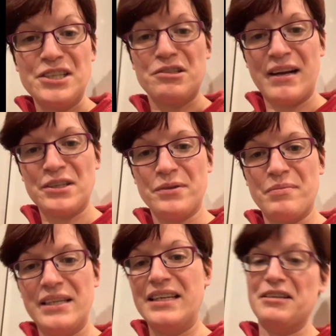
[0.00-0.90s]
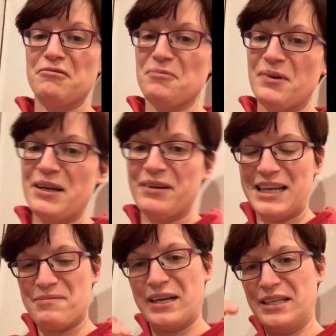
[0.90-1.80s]
interact with me in a different way when
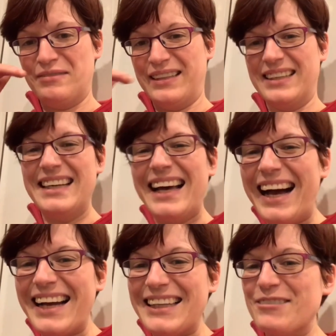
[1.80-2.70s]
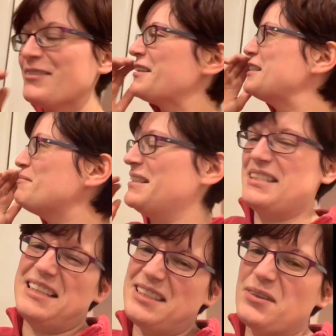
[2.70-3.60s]
I'm kind of like eye level with them.
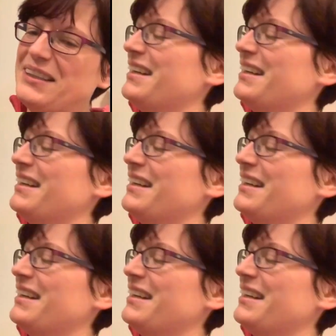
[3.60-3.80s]
It's quite